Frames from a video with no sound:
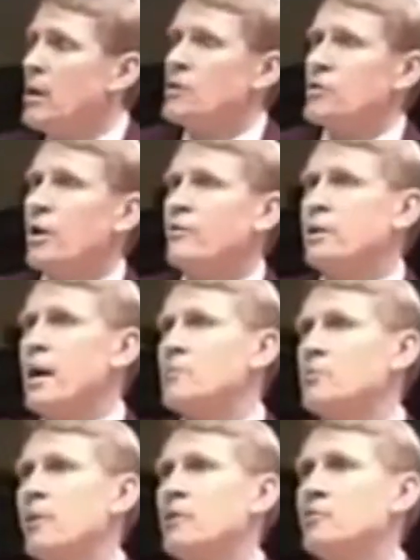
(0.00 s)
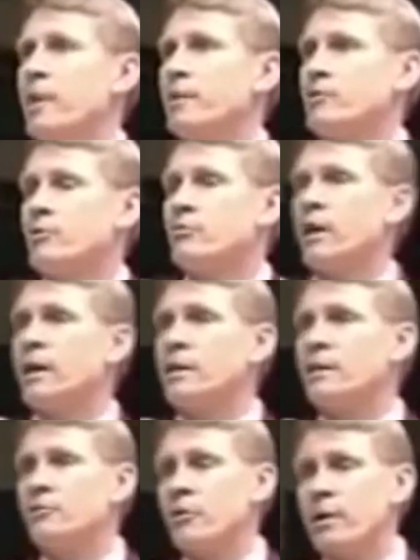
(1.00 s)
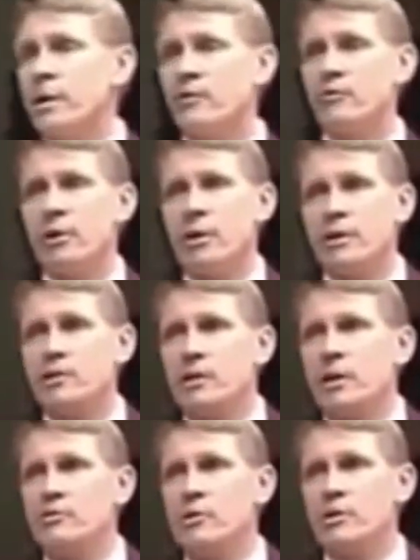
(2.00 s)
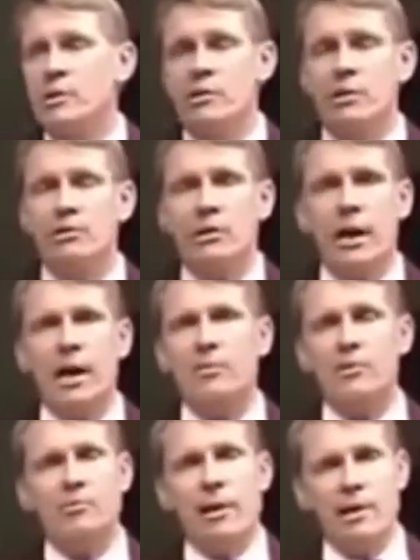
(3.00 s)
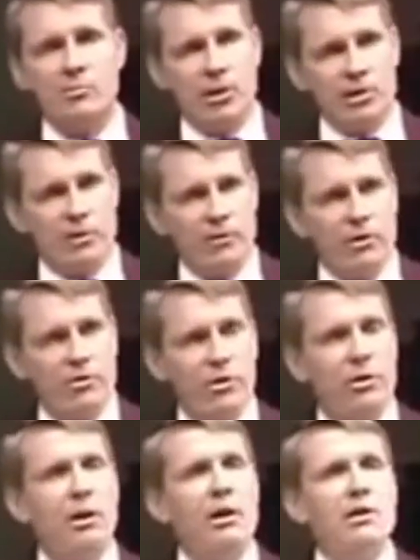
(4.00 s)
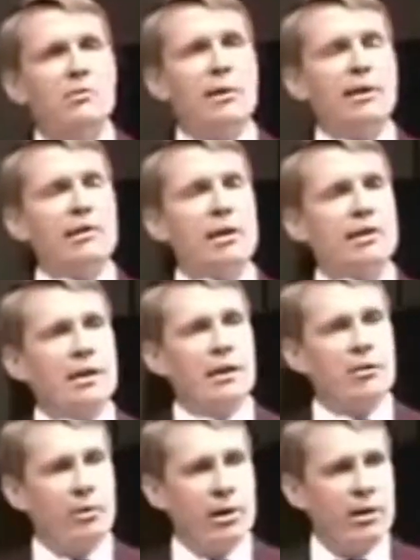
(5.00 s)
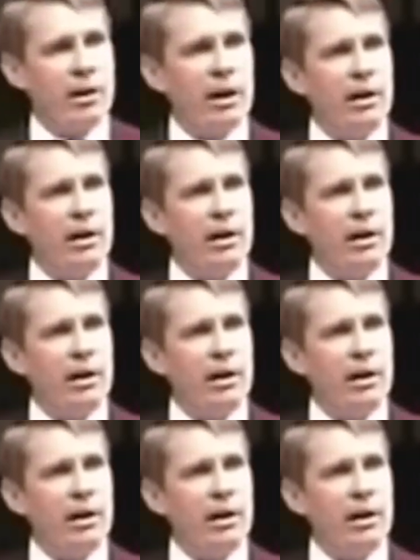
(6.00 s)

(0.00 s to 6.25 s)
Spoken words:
So you have time, space, matter, created a trinity of trinities there. Just, time is past, present, future. Space has length, width,